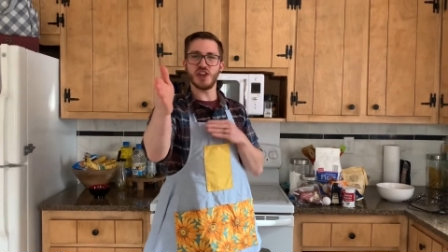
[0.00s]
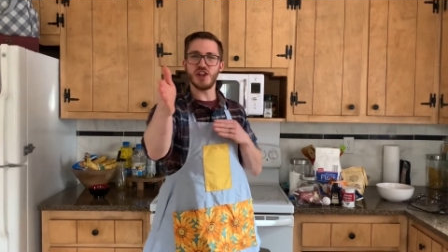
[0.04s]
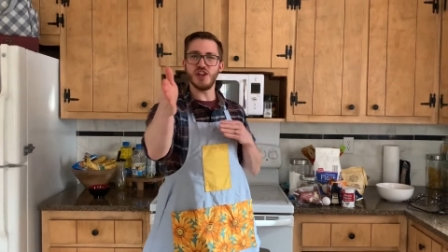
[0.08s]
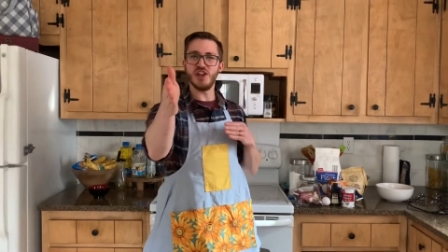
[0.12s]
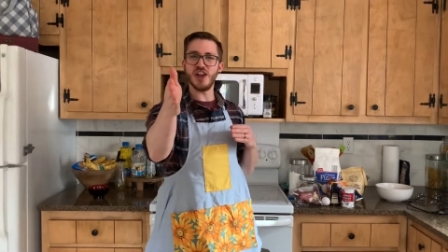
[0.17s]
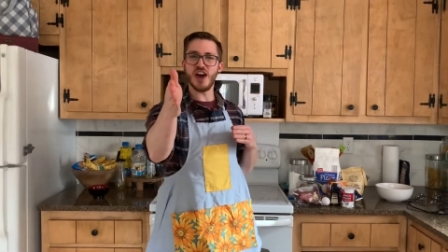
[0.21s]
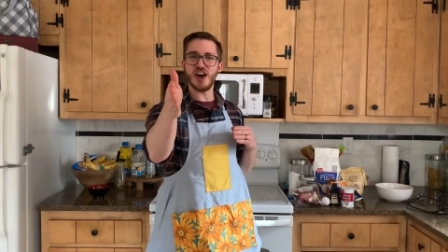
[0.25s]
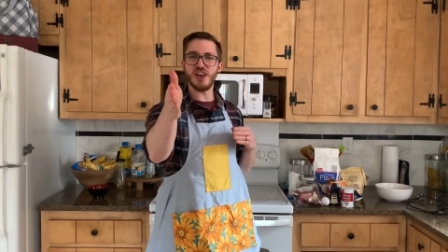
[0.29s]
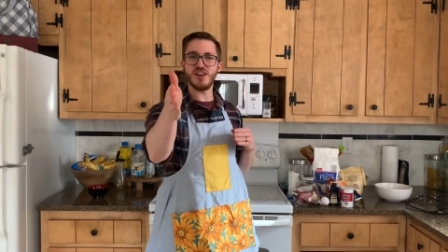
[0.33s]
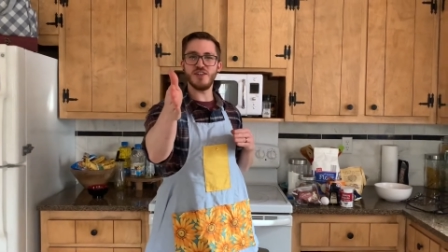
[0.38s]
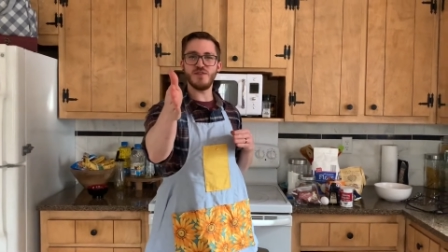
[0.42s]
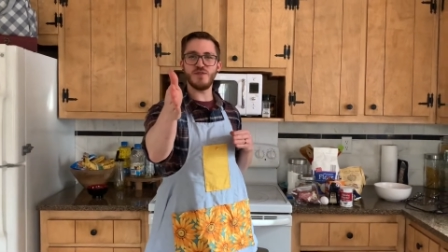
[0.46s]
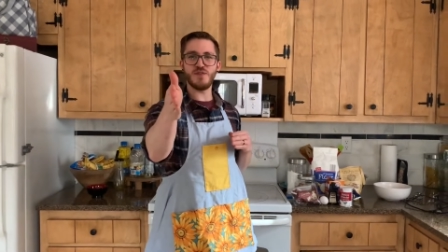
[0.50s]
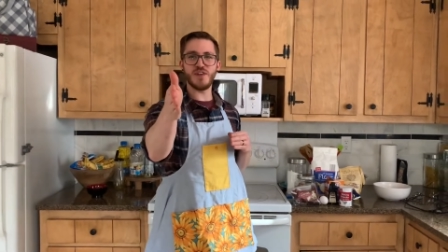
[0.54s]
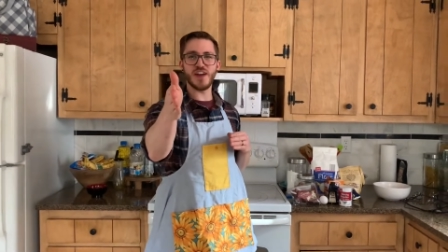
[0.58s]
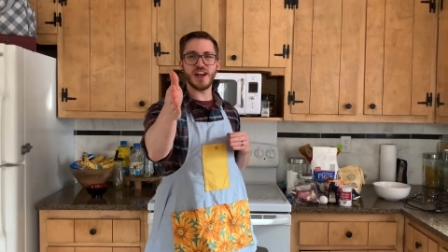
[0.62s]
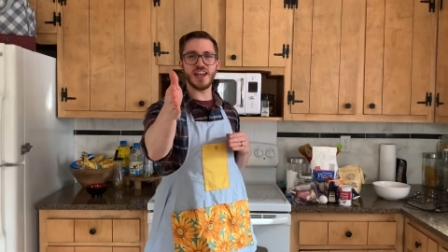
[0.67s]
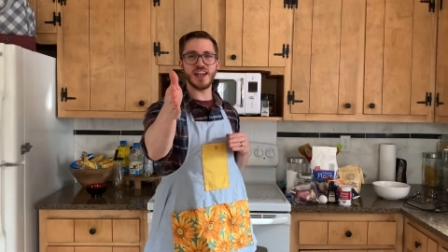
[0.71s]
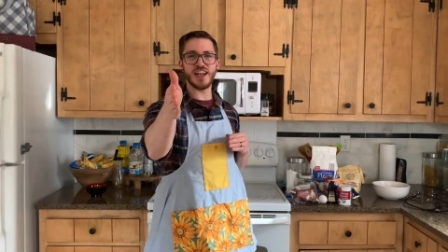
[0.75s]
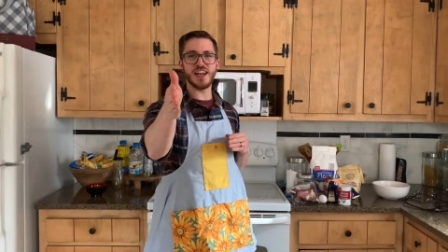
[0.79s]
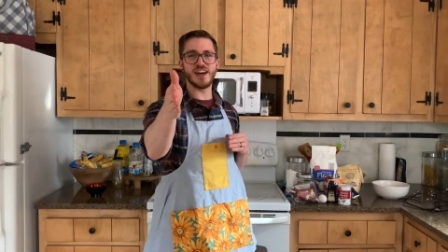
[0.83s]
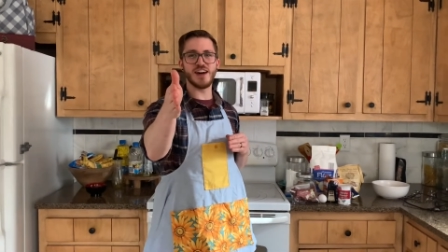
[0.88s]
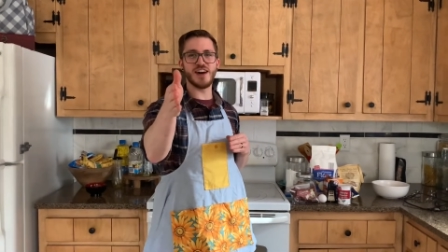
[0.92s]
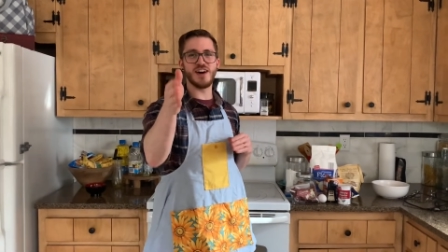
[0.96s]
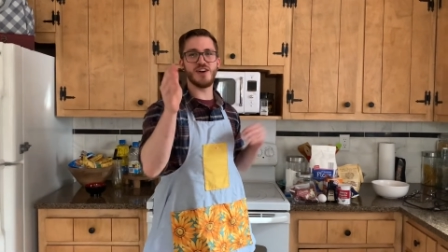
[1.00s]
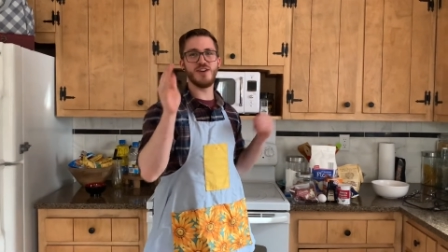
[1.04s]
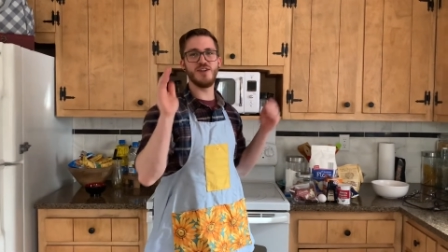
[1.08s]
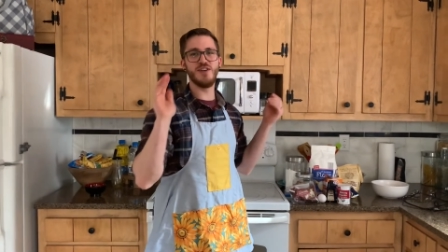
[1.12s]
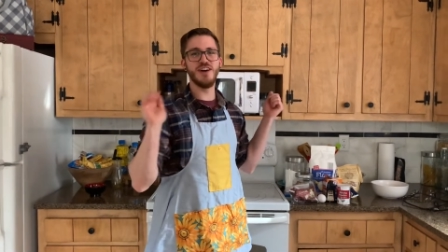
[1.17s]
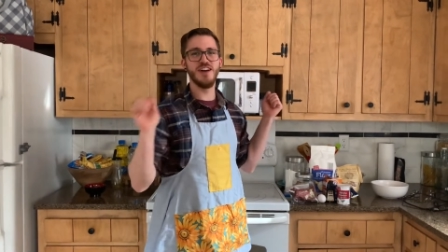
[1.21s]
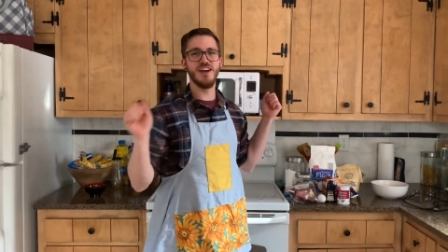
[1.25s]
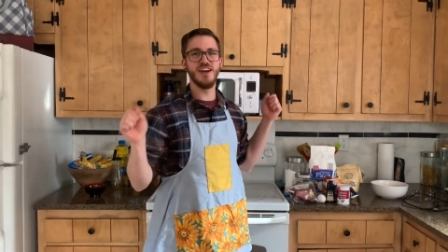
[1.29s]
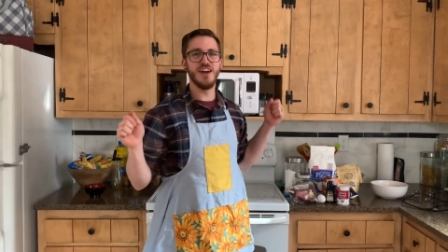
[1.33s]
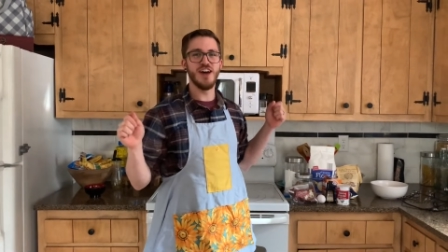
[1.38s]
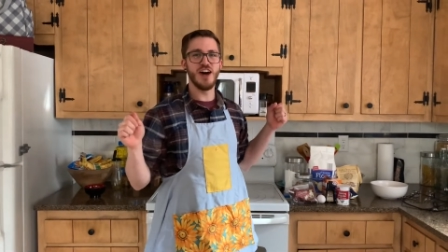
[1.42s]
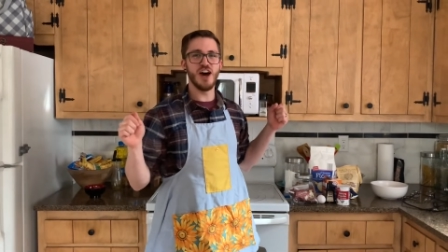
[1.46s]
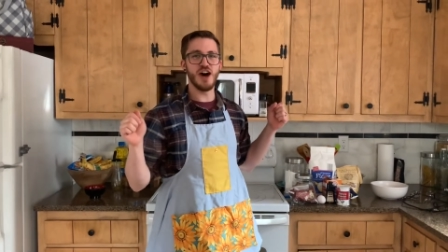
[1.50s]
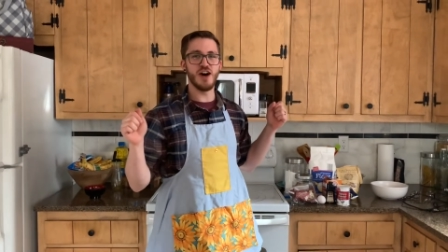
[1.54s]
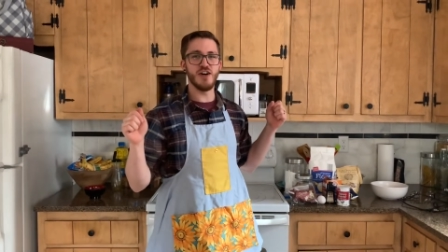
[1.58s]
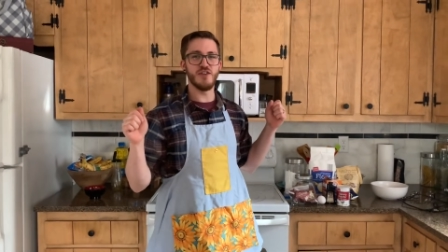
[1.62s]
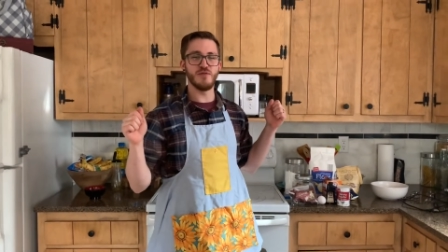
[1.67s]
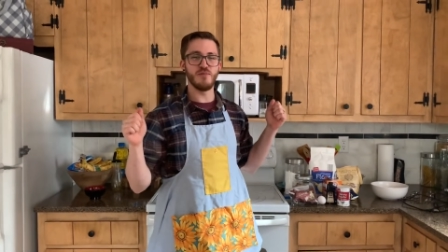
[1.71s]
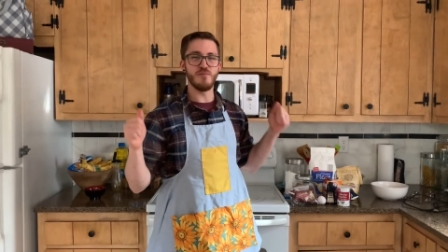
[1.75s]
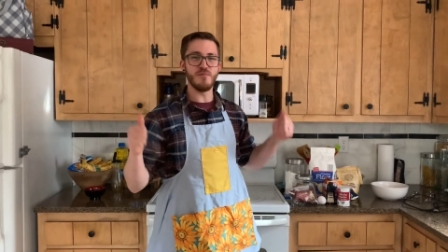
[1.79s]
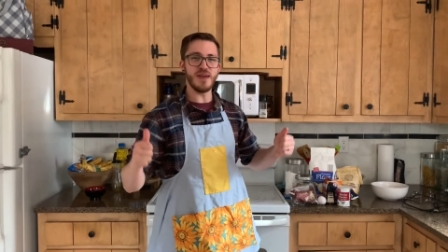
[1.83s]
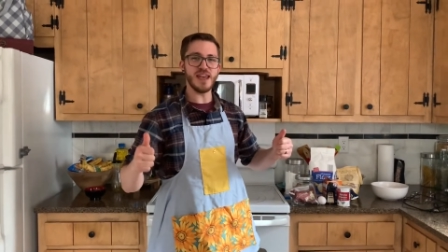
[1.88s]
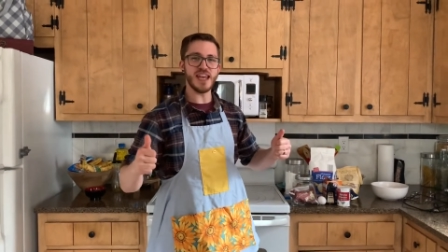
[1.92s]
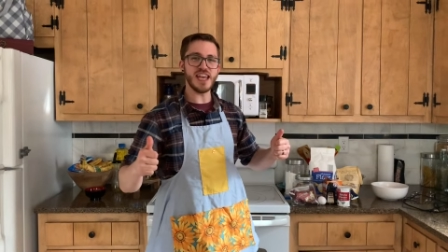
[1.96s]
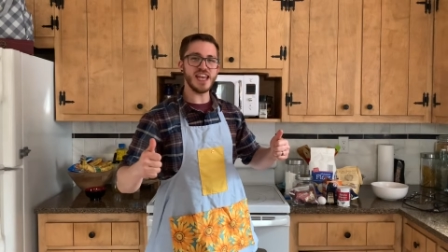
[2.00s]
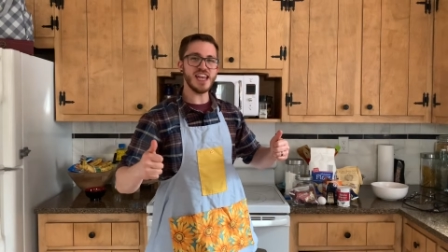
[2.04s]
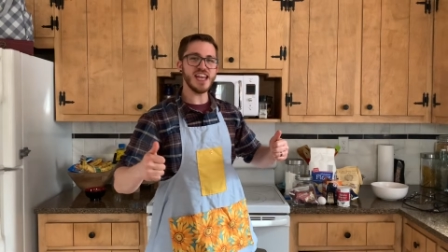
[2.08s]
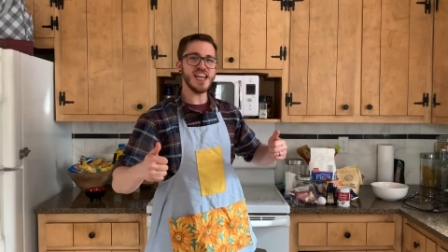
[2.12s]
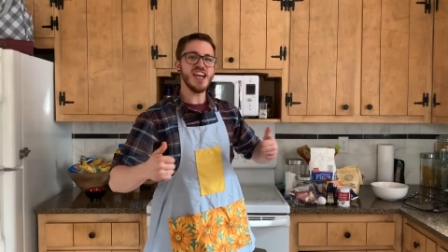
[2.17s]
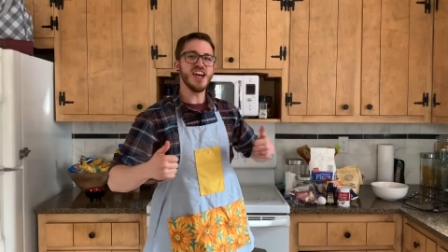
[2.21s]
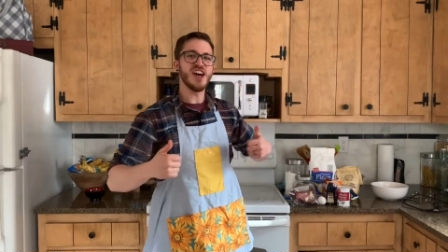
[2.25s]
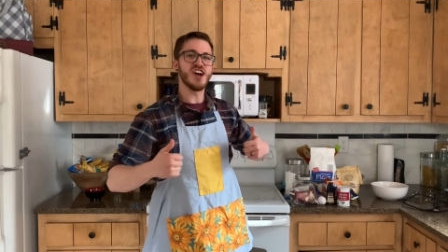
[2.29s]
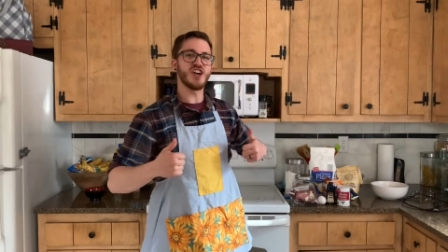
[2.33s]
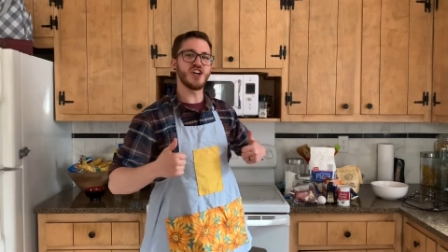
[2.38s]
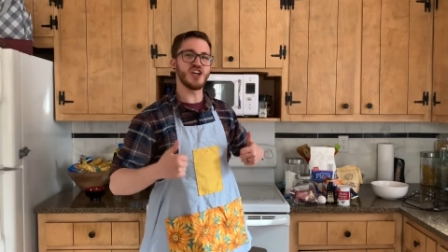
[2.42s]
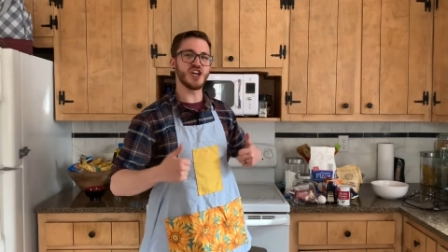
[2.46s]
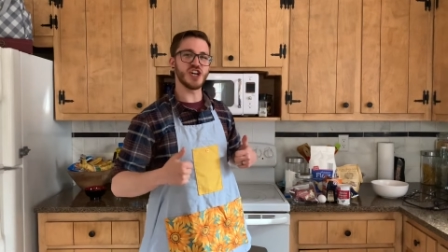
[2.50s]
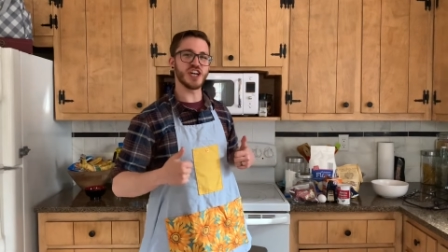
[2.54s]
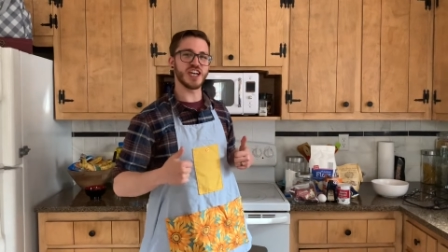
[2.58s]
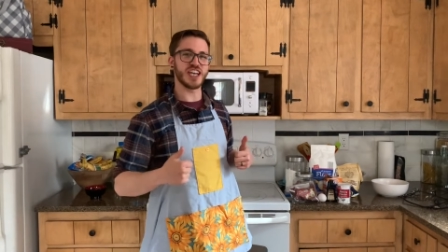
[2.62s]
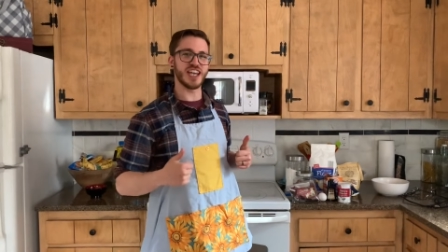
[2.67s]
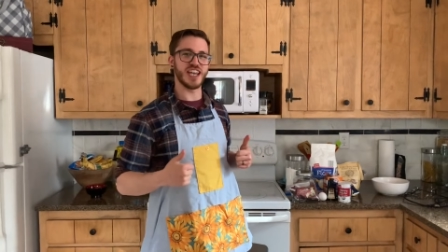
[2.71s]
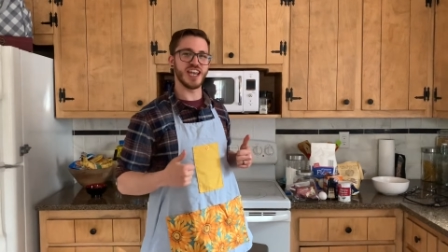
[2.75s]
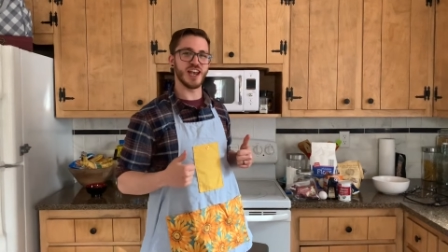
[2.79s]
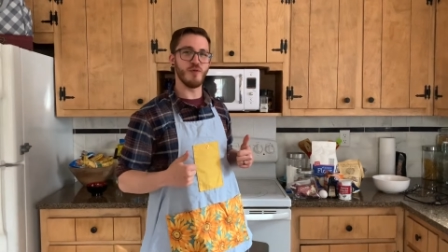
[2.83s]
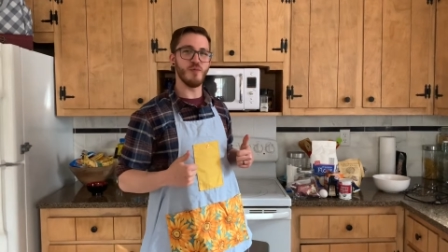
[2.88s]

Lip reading: another video of me cooking.